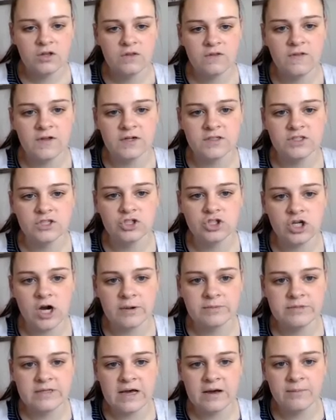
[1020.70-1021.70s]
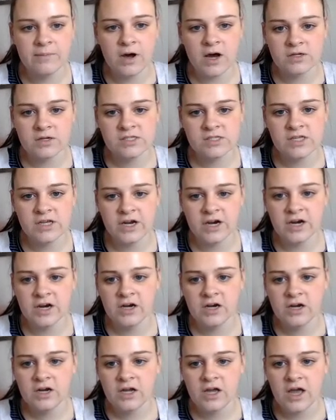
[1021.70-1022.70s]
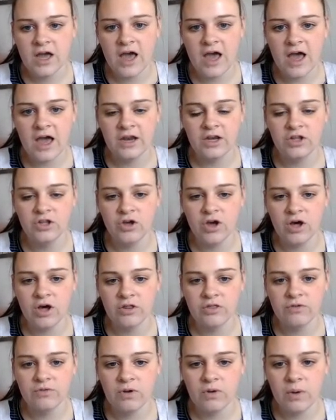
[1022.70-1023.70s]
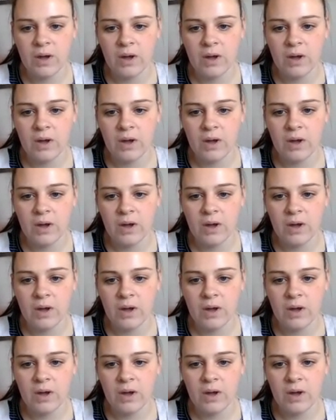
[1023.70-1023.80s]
There's a drop-down box here, and you go through